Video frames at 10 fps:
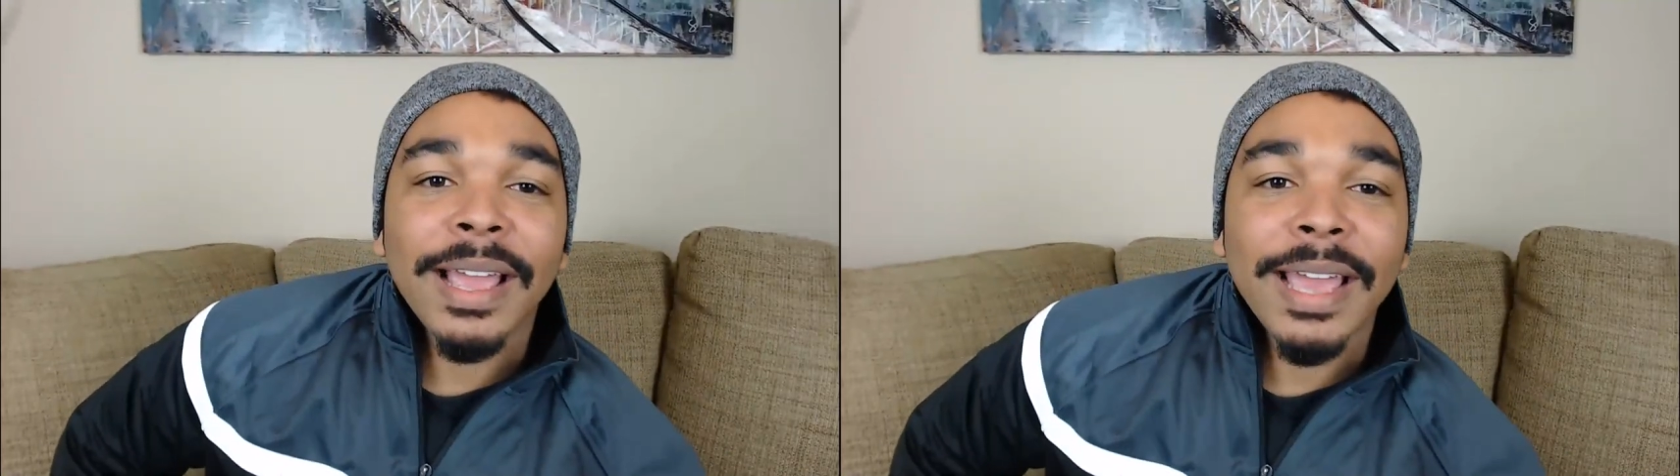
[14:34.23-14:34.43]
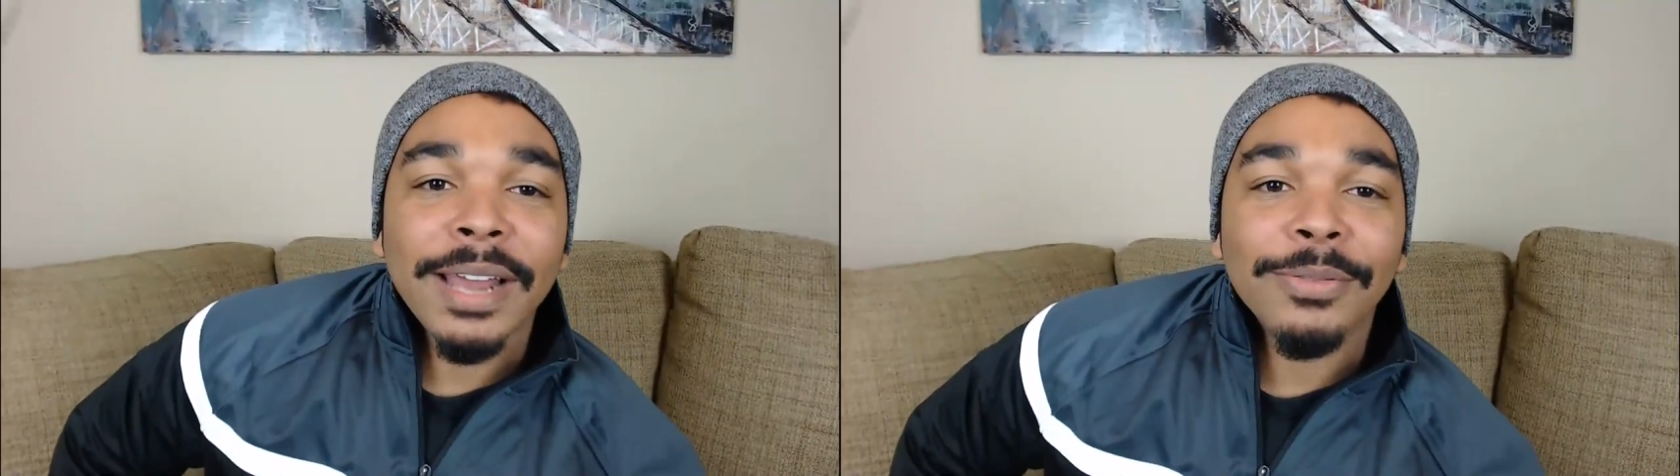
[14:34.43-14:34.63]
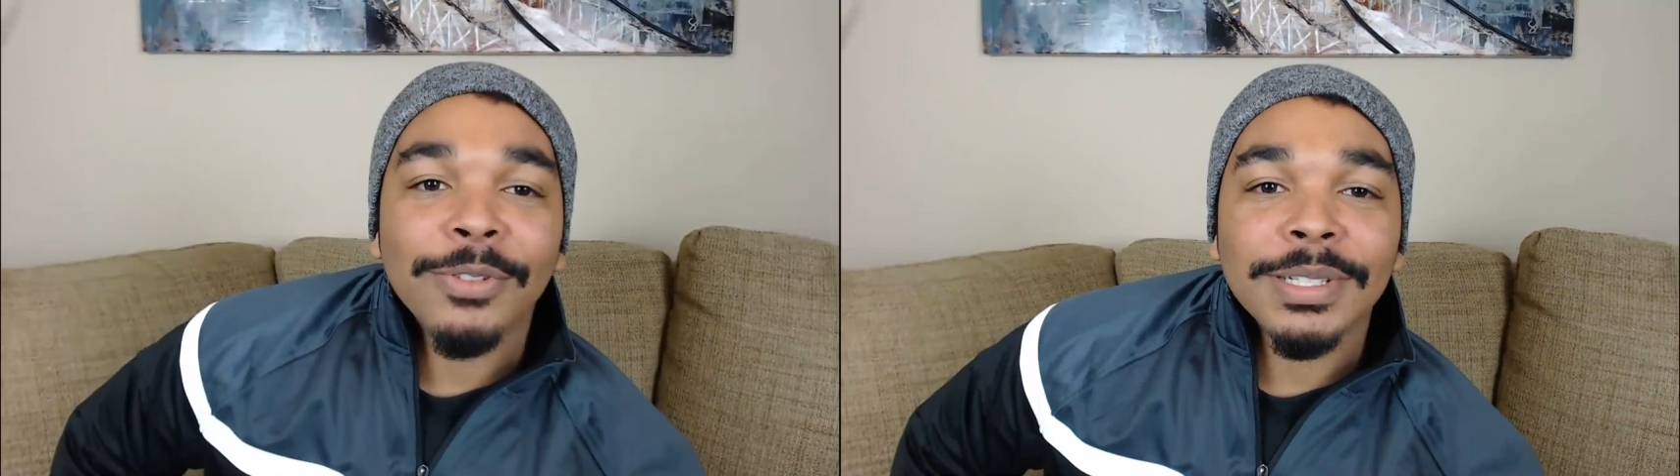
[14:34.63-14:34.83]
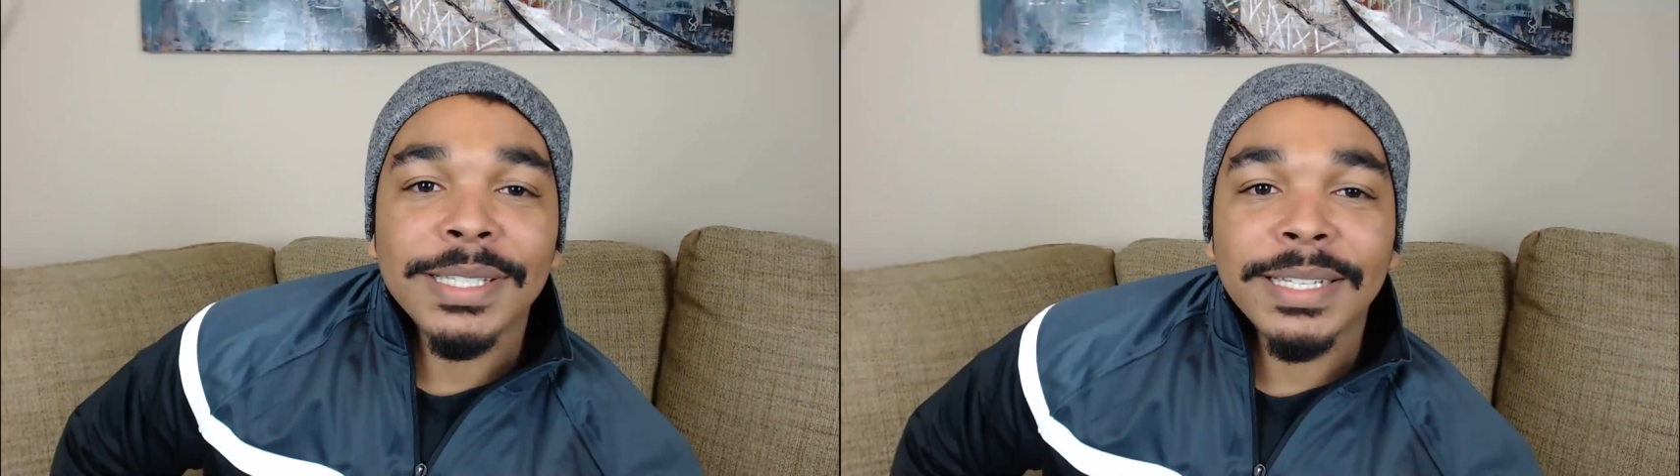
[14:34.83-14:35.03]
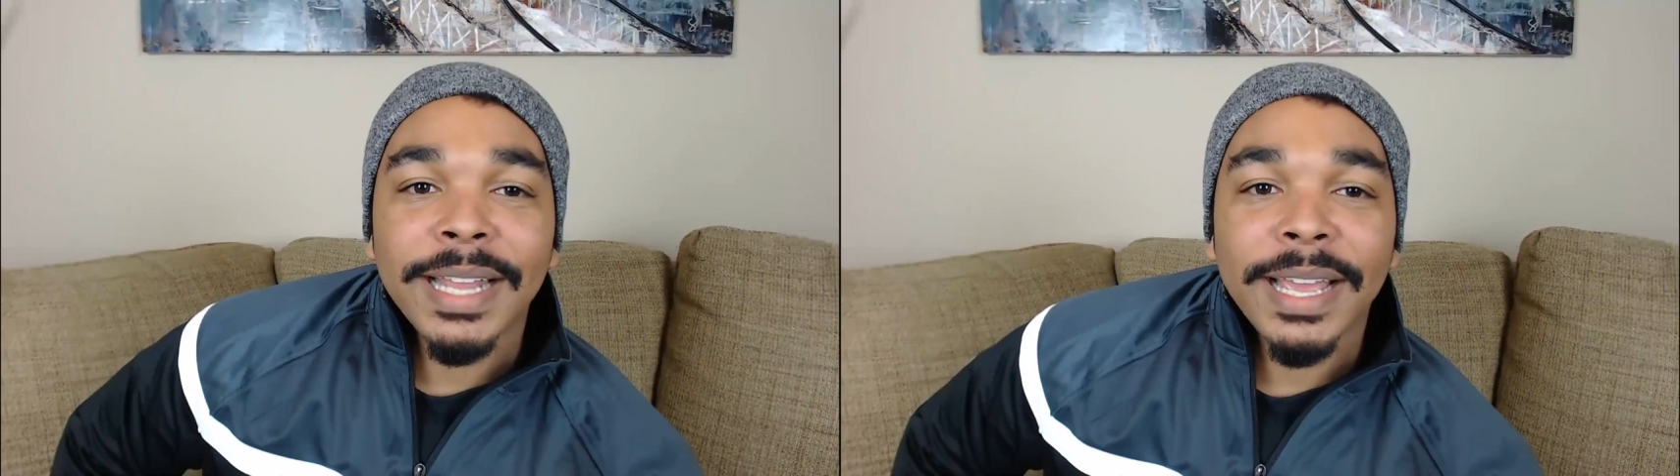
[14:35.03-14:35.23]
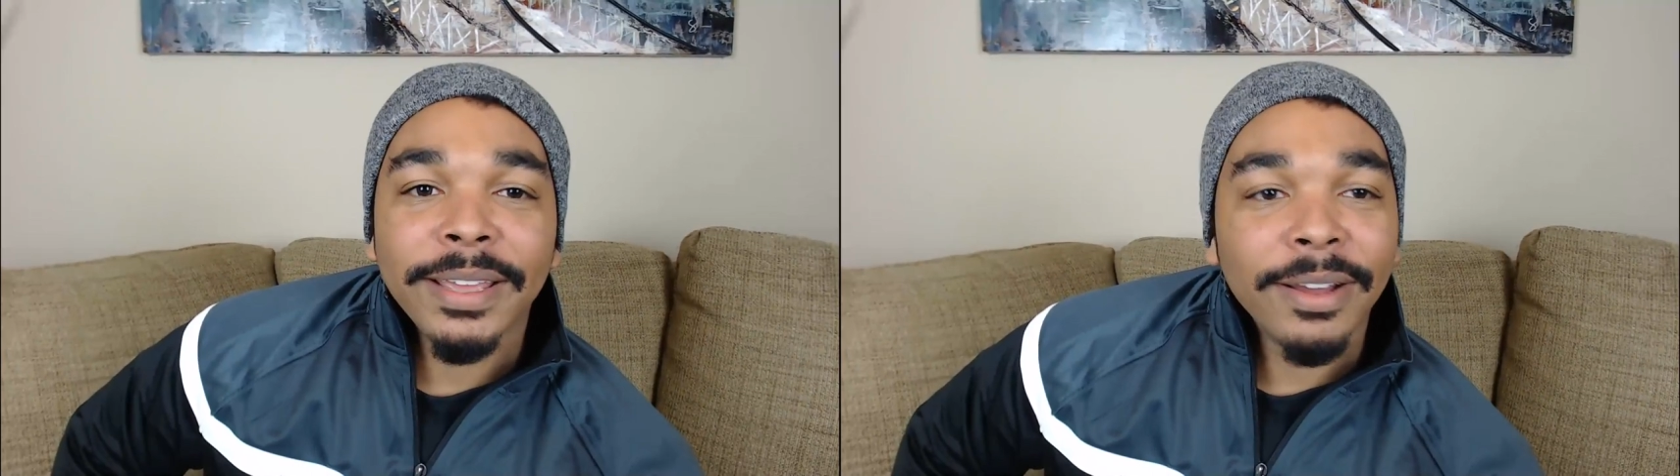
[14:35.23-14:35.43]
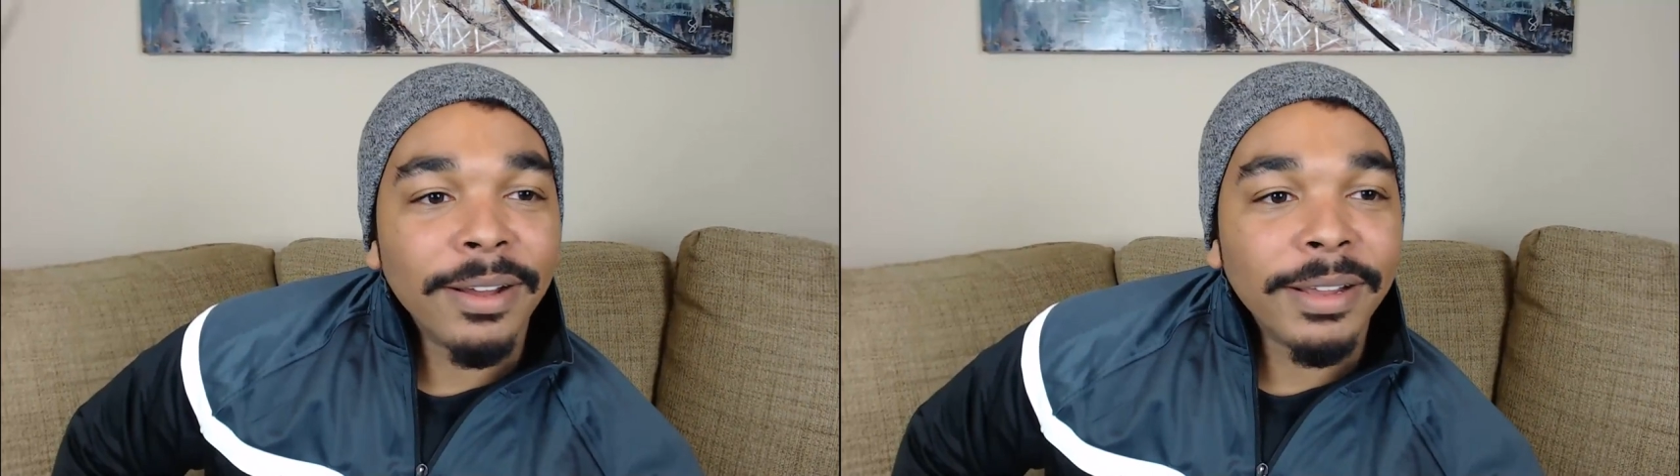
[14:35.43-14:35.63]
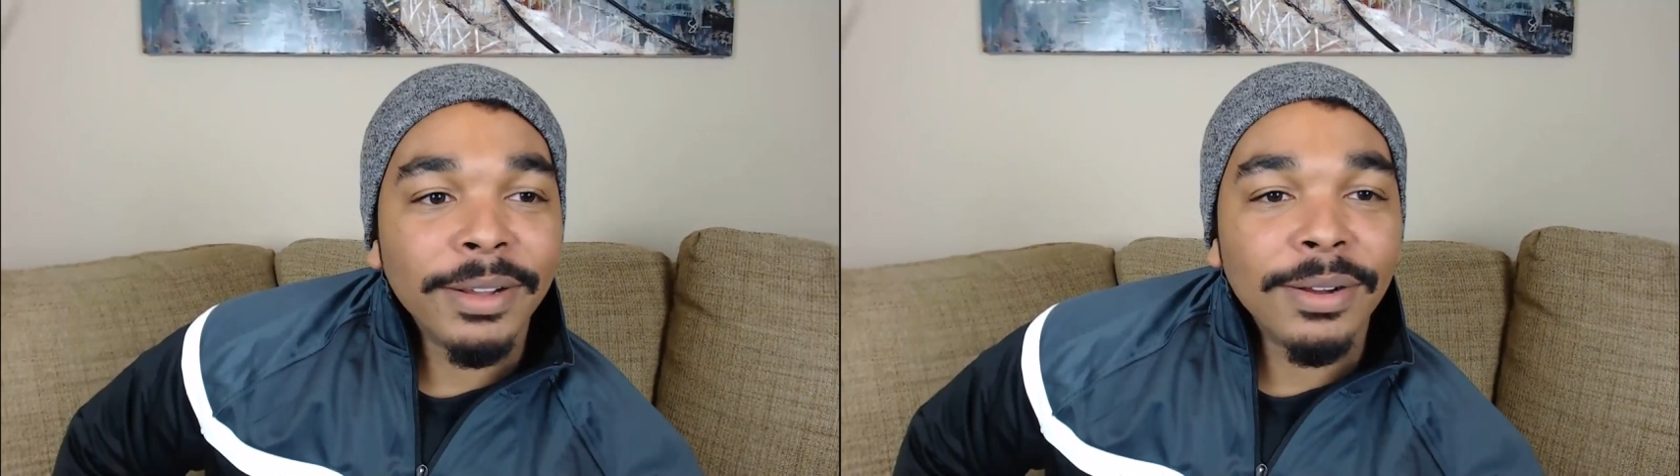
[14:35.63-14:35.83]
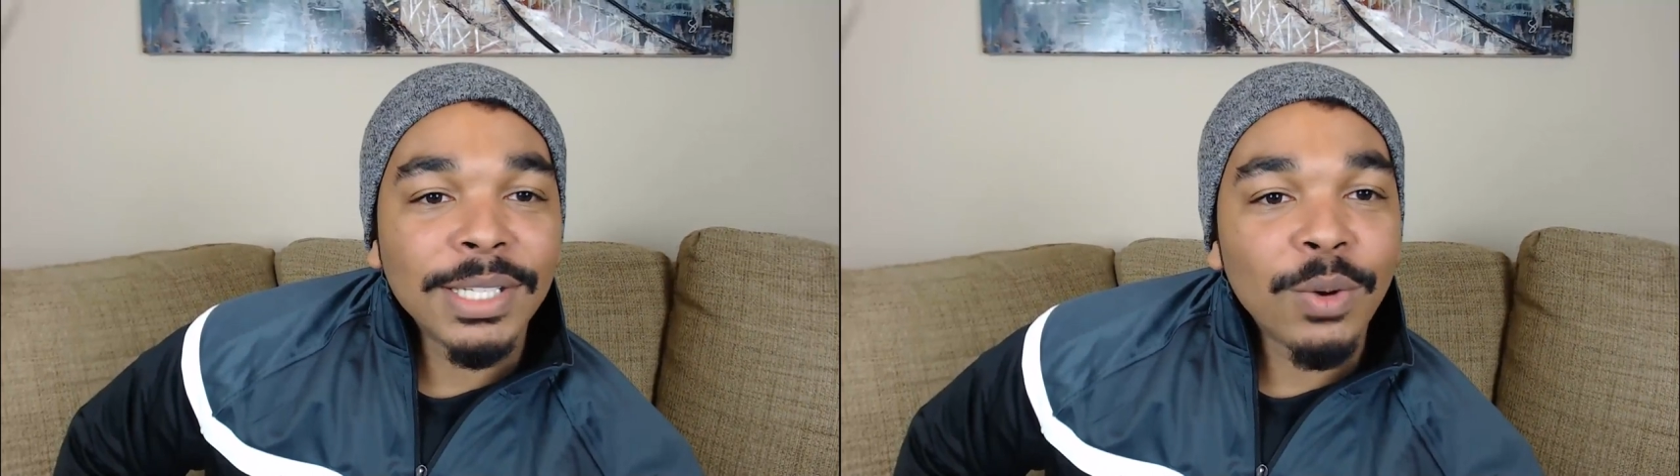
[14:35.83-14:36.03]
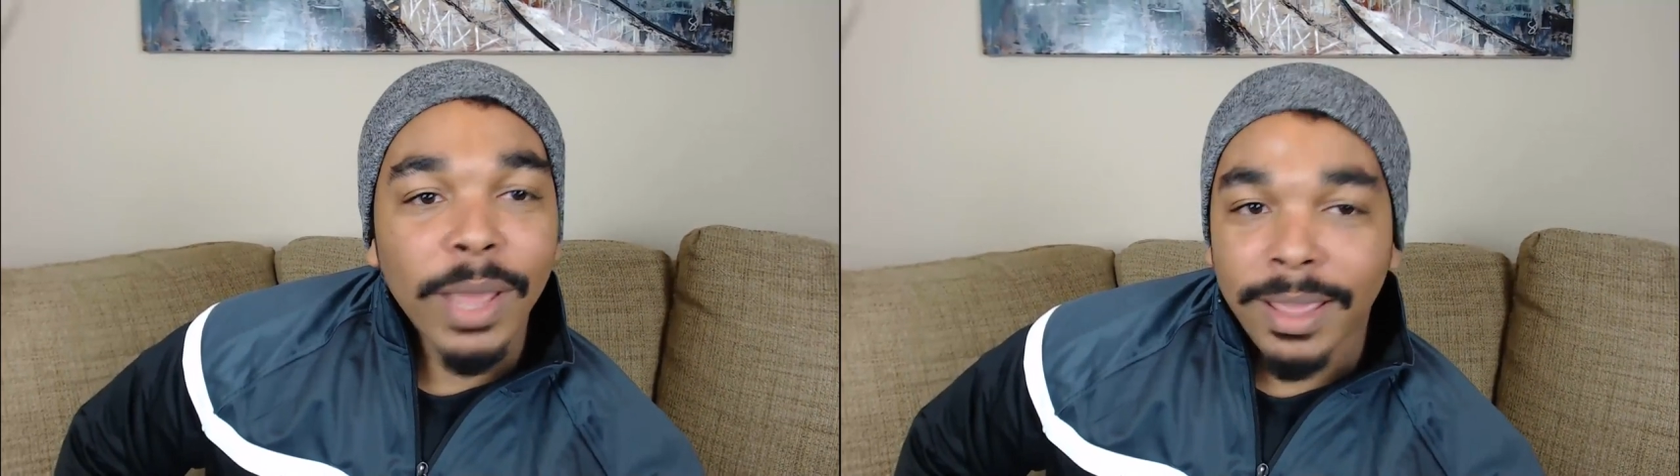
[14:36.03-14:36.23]
got for today, y'all. I know
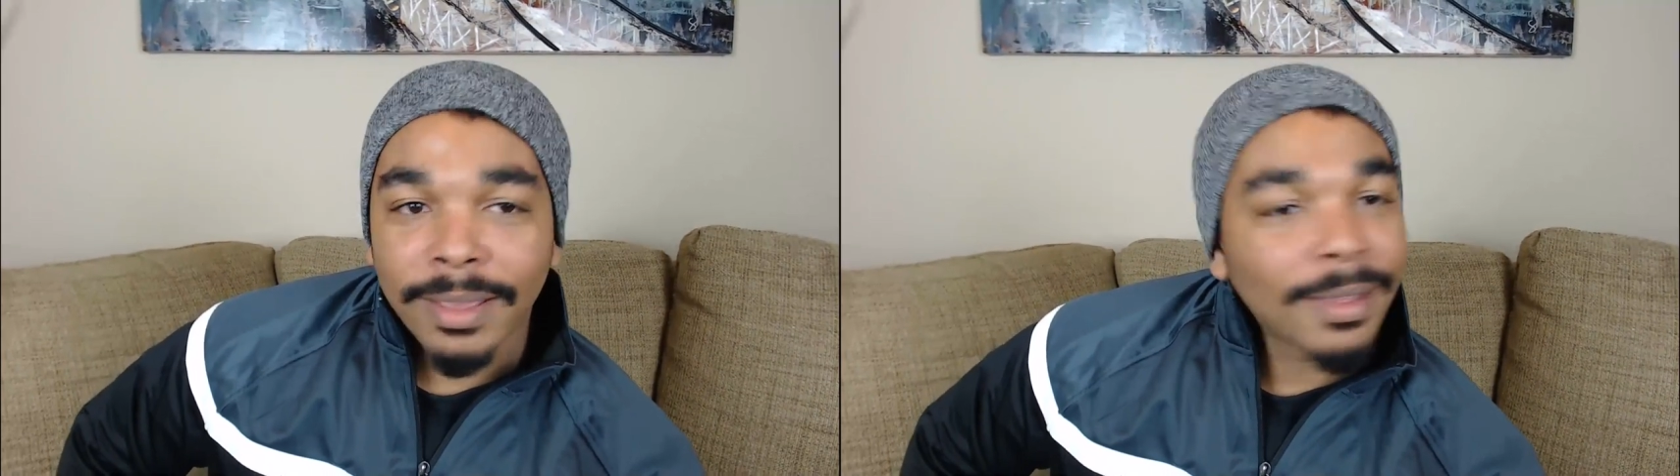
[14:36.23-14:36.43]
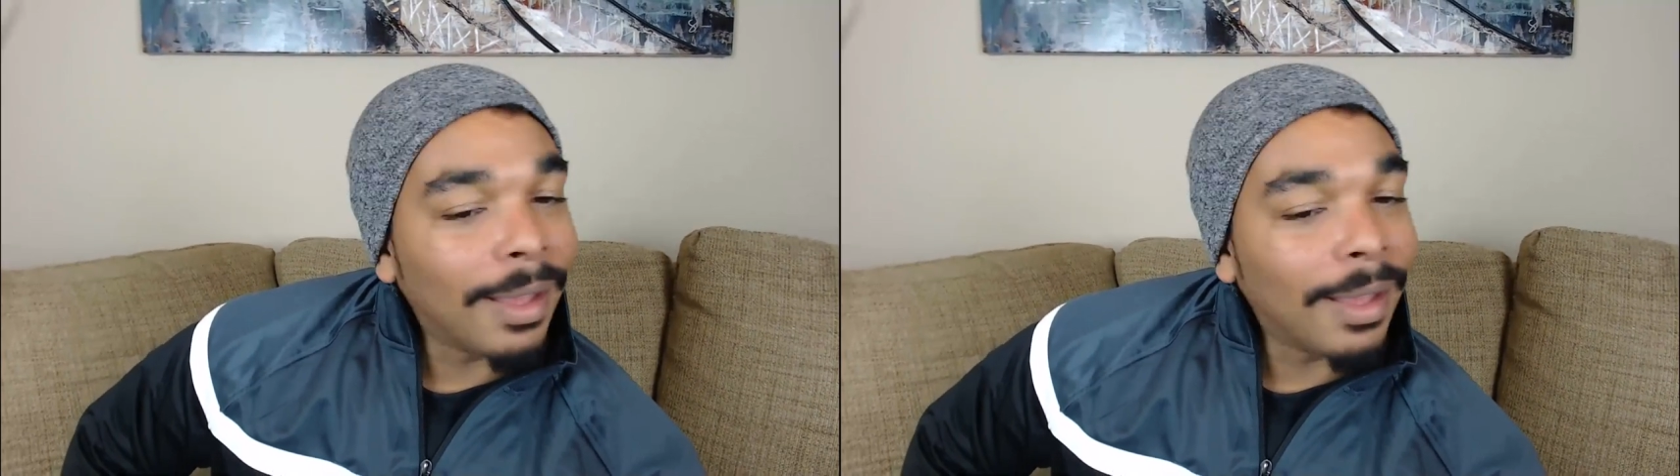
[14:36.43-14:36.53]
it's quick.